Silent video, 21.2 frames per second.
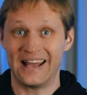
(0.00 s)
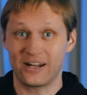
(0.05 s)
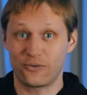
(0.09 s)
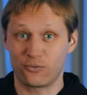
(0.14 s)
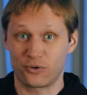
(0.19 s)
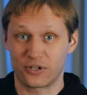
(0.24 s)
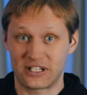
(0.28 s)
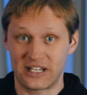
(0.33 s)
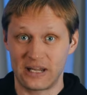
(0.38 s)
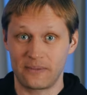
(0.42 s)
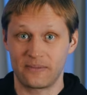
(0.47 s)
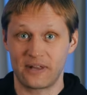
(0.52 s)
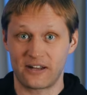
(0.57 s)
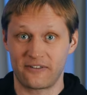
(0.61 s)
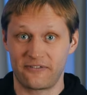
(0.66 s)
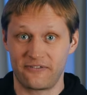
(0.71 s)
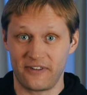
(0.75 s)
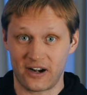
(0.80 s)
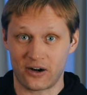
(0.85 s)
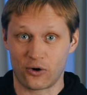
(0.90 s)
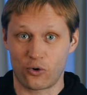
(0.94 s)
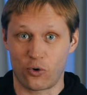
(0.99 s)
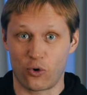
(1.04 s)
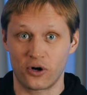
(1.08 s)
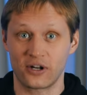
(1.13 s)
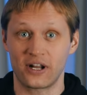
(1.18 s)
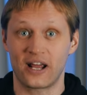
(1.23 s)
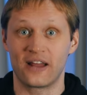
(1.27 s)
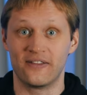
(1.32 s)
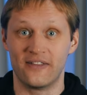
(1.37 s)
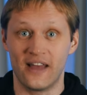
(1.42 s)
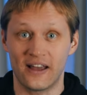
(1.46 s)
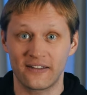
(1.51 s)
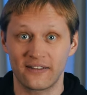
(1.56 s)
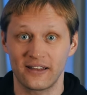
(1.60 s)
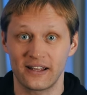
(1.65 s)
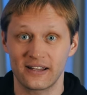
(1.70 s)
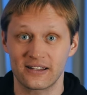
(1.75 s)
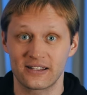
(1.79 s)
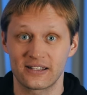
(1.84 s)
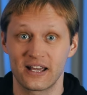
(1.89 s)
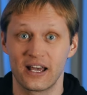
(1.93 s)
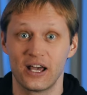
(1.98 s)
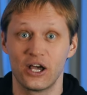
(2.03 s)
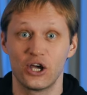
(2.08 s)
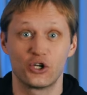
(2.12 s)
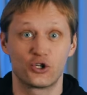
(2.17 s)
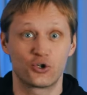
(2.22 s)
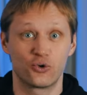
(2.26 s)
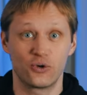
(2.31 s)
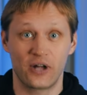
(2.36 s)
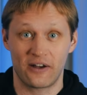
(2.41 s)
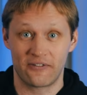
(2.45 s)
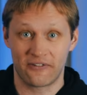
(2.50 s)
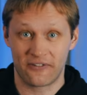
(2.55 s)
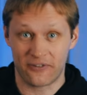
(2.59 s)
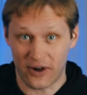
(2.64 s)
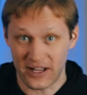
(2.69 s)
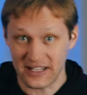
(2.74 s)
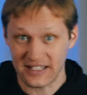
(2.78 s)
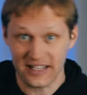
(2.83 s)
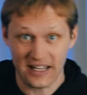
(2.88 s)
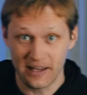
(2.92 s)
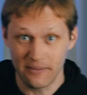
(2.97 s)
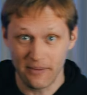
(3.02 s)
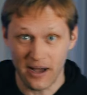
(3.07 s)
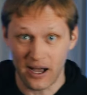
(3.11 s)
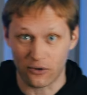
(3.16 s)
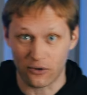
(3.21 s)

and it would seem that a fair court in Netherlands should have thrusted them